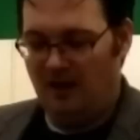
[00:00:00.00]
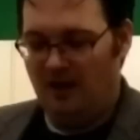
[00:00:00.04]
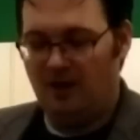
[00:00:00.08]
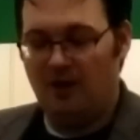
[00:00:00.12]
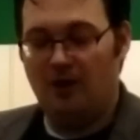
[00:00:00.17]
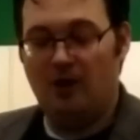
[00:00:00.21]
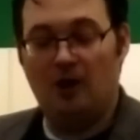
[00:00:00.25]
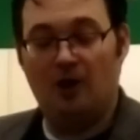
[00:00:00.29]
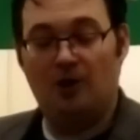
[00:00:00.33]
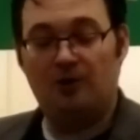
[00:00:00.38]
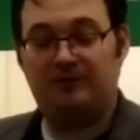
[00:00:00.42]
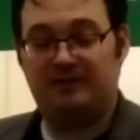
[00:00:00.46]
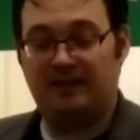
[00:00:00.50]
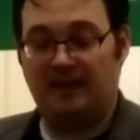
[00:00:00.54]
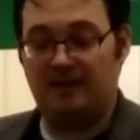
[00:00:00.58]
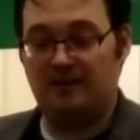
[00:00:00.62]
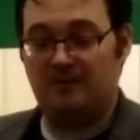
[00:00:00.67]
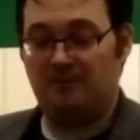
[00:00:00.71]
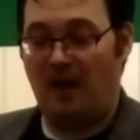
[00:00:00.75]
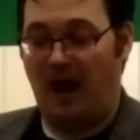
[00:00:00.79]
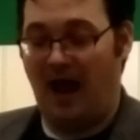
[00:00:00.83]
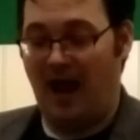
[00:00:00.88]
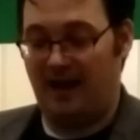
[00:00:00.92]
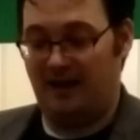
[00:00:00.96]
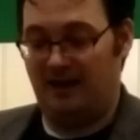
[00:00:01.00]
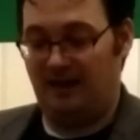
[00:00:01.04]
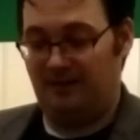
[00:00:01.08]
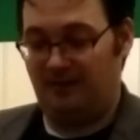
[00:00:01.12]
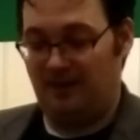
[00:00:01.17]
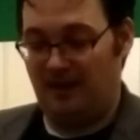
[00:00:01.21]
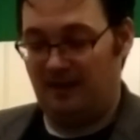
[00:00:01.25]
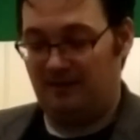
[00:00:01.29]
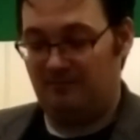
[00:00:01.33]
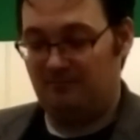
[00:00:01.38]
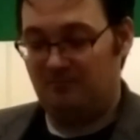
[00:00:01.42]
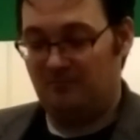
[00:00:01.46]
who didn't buy
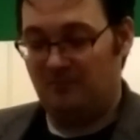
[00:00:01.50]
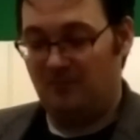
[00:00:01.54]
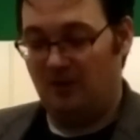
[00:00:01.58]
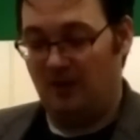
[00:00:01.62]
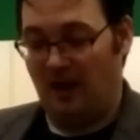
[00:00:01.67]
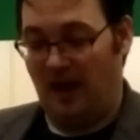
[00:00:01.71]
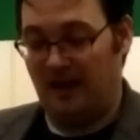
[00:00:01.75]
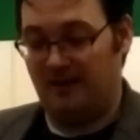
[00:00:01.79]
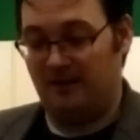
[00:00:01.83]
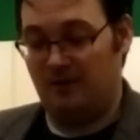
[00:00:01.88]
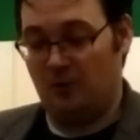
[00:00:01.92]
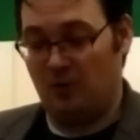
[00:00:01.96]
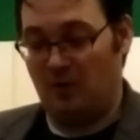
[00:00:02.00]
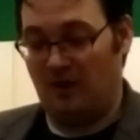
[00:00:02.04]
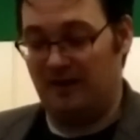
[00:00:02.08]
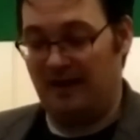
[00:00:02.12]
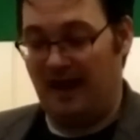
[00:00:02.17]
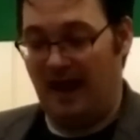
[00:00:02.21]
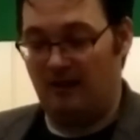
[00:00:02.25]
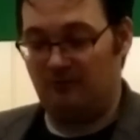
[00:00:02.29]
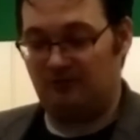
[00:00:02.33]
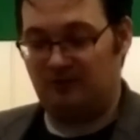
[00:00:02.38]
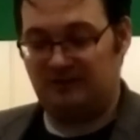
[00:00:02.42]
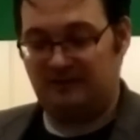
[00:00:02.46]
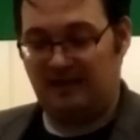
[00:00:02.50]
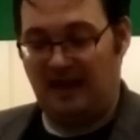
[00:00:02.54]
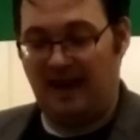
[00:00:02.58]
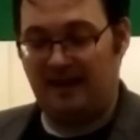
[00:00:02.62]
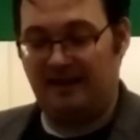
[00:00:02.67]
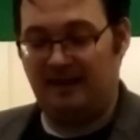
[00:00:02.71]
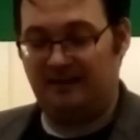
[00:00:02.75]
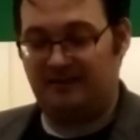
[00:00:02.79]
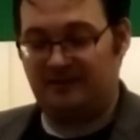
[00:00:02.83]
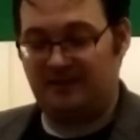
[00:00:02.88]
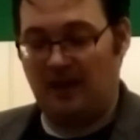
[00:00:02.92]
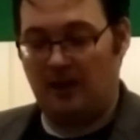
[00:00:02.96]
anything and who are now
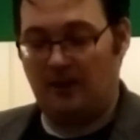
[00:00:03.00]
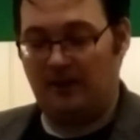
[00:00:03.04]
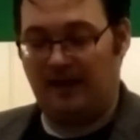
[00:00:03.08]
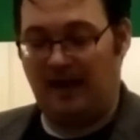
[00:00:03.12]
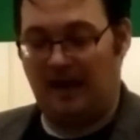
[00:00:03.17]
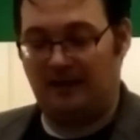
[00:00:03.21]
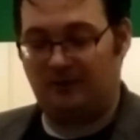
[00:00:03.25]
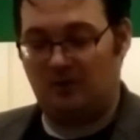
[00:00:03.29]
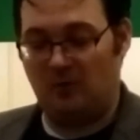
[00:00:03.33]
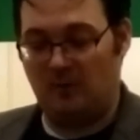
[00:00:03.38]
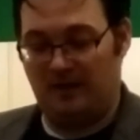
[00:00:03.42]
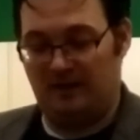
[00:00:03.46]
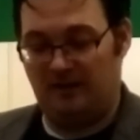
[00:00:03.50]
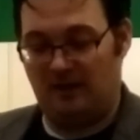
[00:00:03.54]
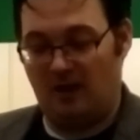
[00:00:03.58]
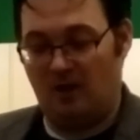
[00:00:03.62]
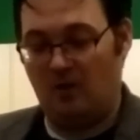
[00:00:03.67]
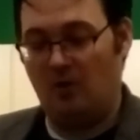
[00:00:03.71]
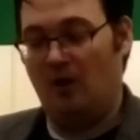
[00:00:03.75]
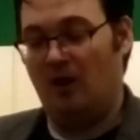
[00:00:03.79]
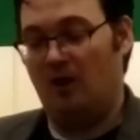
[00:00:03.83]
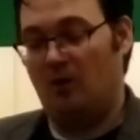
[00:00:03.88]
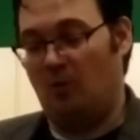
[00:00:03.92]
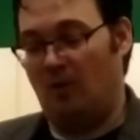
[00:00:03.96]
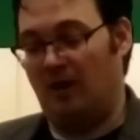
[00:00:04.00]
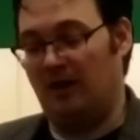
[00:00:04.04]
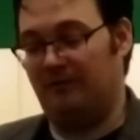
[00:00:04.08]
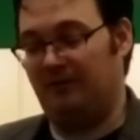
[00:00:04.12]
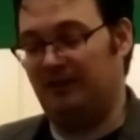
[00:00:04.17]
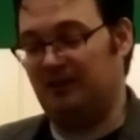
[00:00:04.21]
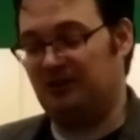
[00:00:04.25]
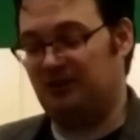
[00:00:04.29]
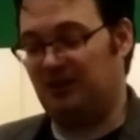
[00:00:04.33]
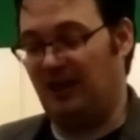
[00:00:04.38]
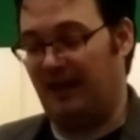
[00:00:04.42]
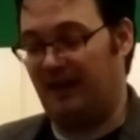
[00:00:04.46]
staring out the window, one of
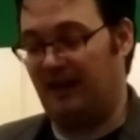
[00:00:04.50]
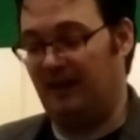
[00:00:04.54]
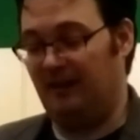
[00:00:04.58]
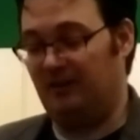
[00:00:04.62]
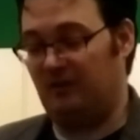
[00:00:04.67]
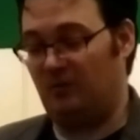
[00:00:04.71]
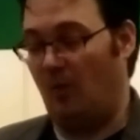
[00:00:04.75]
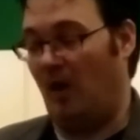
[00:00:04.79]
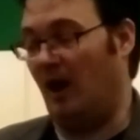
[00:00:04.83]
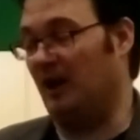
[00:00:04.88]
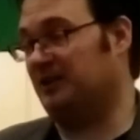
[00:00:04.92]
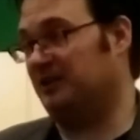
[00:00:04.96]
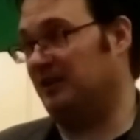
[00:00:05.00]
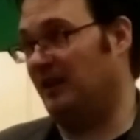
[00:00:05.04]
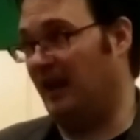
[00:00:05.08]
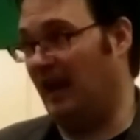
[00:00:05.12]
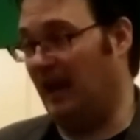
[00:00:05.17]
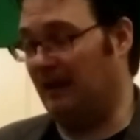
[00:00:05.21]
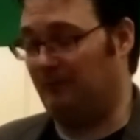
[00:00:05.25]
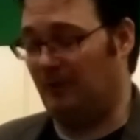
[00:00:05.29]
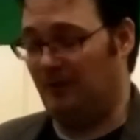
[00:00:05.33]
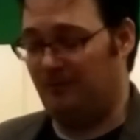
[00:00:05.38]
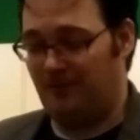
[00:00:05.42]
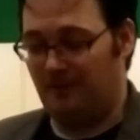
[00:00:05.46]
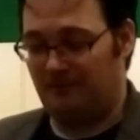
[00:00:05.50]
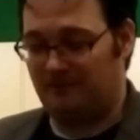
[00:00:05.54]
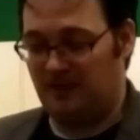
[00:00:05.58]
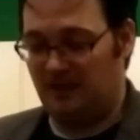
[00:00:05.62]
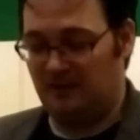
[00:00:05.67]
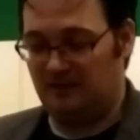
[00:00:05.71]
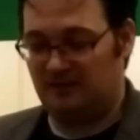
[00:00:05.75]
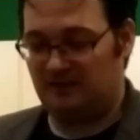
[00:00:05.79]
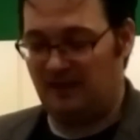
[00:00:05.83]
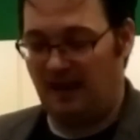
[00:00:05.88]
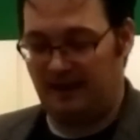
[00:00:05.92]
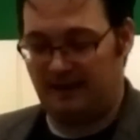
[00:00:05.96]
us checking his watch every
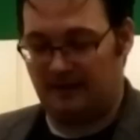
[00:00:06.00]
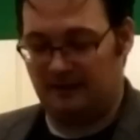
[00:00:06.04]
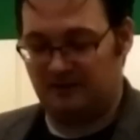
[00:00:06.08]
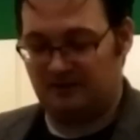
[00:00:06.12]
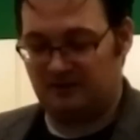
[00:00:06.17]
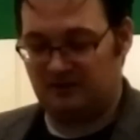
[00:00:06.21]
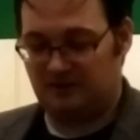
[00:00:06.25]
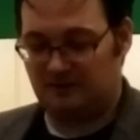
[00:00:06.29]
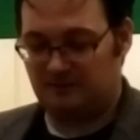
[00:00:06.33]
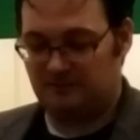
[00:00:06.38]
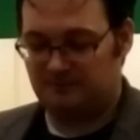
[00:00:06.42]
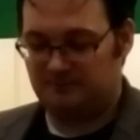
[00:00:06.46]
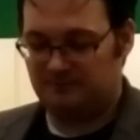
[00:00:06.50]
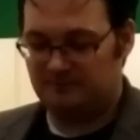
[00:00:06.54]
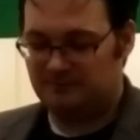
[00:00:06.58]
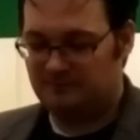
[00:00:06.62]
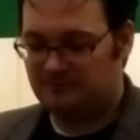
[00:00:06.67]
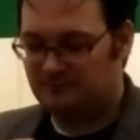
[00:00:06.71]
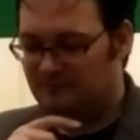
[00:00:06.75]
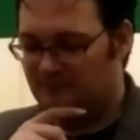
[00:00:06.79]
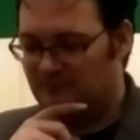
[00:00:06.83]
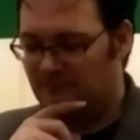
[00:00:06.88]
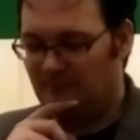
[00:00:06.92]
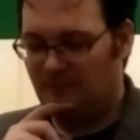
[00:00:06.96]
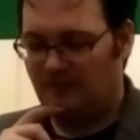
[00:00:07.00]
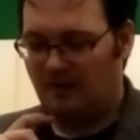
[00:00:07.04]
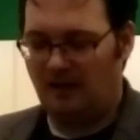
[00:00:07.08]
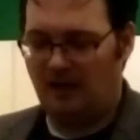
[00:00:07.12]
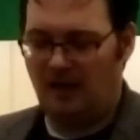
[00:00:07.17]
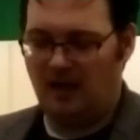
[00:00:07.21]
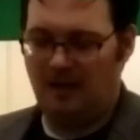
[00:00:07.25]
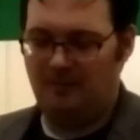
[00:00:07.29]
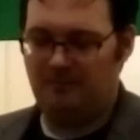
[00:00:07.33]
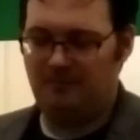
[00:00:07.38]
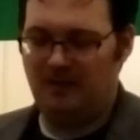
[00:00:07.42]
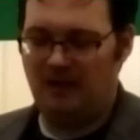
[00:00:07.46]
15 seconds.
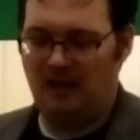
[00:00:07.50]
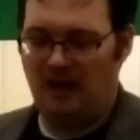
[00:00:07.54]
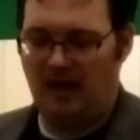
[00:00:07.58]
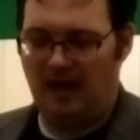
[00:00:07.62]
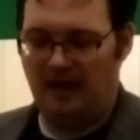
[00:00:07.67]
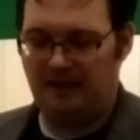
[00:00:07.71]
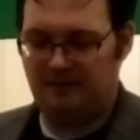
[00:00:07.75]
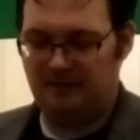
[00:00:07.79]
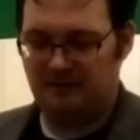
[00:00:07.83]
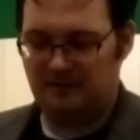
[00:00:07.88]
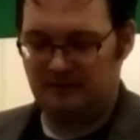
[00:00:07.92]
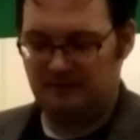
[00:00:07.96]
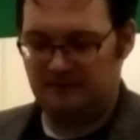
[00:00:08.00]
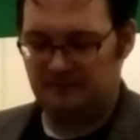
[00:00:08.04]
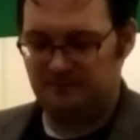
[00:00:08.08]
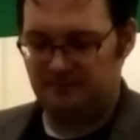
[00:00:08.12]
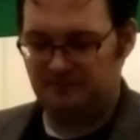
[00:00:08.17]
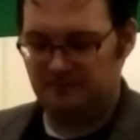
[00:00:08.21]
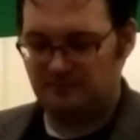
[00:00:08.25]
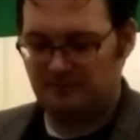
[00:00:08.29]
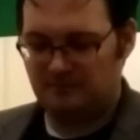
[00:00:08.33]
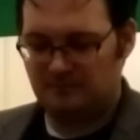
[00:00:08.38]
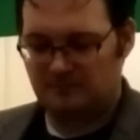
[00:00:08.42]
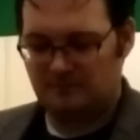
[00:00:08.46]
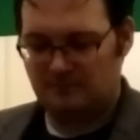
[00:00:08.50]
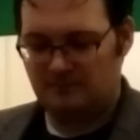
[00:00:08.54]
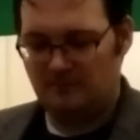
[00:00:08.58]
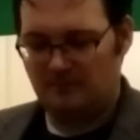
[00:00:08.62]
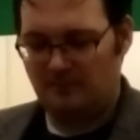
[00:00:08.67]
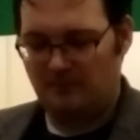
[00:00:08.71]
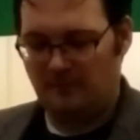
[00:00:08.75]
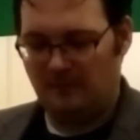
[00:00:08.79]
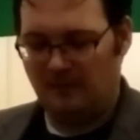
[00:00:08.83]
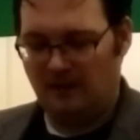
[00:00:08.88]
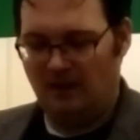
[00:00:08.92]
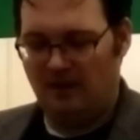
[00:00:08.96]
I'm not..."
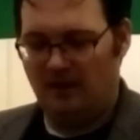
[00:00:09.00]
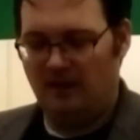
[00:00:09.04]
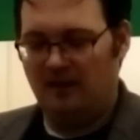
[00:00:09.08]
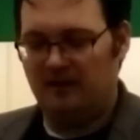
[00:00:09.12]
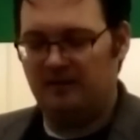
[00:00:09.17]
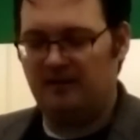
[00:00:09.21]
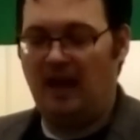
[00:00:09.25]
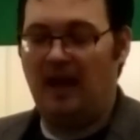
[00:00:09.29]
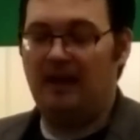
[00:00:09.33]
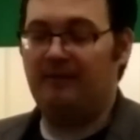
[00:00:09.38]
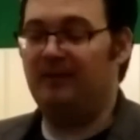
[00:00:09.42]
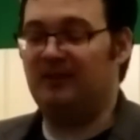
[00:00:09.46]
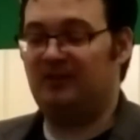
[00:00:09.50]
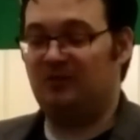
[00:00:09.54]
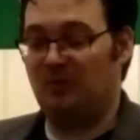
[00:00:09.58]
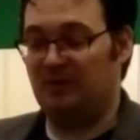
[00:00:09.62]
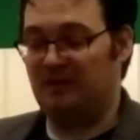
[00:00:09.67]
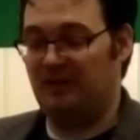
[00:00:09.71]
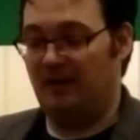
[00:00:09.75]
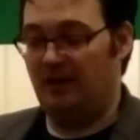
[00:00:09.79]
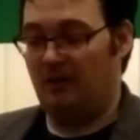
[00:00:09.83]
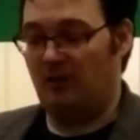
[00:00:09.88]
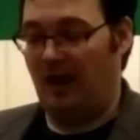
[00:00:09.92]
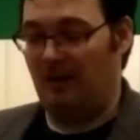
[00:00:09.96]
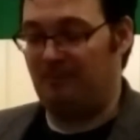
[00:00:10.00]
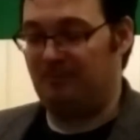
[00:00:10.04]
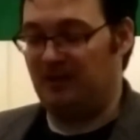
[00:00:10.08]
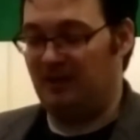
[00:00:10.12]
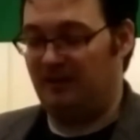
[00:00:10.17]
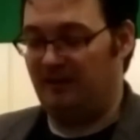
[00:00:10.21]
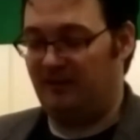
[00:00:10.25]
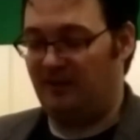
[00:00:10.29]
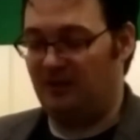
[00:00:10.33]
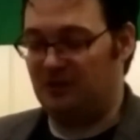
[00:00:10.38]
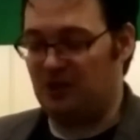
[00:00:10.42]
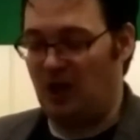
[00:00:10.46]
Davis was interrupted
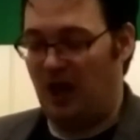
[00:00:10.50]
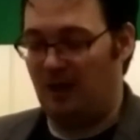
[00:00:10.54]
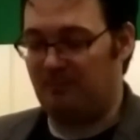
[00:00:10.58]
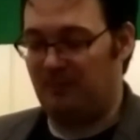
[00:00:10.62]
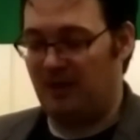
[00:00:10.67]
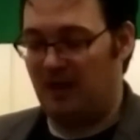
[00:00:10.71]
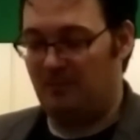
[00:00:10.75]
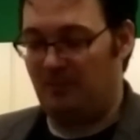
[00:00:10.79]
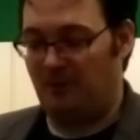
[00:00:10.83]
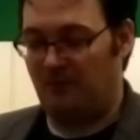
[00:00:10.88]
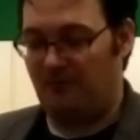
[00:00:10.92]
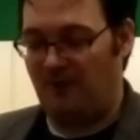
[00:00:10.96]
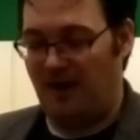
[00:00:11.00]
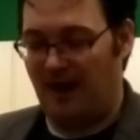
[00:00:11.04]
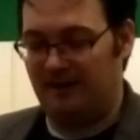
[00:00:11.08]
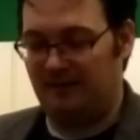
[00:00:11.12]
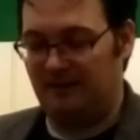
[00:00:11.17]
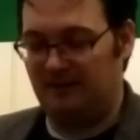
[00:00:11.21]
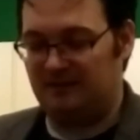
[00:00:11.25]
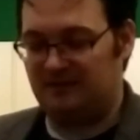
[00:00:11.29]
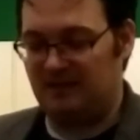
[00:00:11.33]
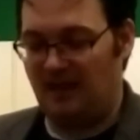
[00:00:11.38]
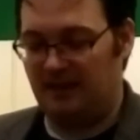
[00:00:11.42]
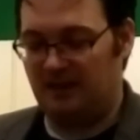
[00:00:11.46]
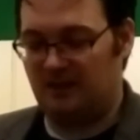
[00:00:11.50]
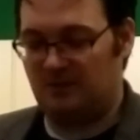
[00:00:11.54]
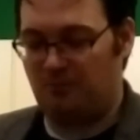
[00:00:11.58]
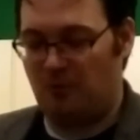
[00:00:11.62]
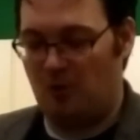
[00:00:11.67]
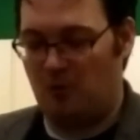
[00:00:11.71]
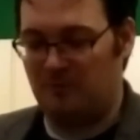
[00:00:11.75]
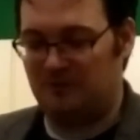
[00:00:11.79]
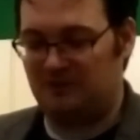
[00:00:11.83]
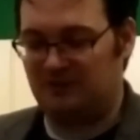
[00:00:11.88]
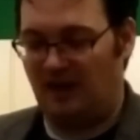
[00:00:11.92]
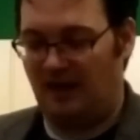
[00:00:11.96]
as the shopkeeper finally set his
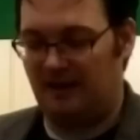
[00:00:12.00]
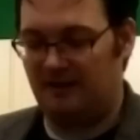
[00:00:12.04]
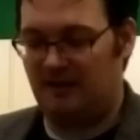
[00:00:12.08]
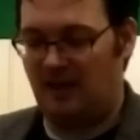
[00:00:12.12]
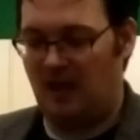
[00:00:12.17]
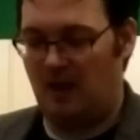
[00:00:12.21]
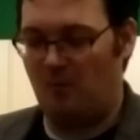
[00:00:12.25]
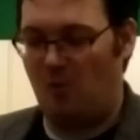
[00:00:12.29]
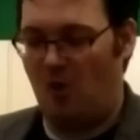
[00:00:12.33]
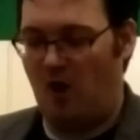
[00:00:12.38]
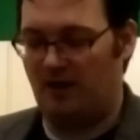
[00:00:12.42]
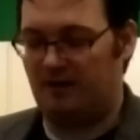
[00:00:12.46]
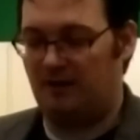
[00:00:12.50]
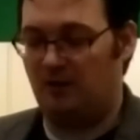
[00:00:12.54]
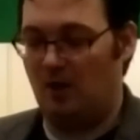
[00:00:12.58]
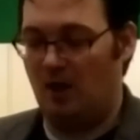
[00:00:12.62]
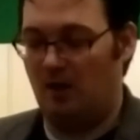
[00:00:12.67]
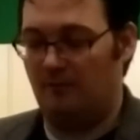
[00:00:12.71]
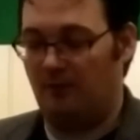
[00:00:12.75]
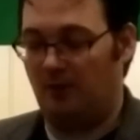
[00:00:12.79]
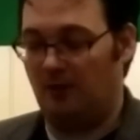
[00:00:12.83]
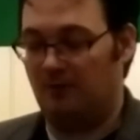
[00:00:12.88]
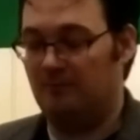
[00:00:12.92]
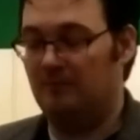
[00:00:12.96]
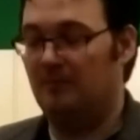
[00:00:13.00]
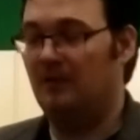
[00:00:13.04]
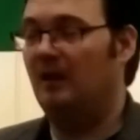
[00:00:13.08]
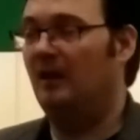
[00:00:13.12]
broom aside and came walking over.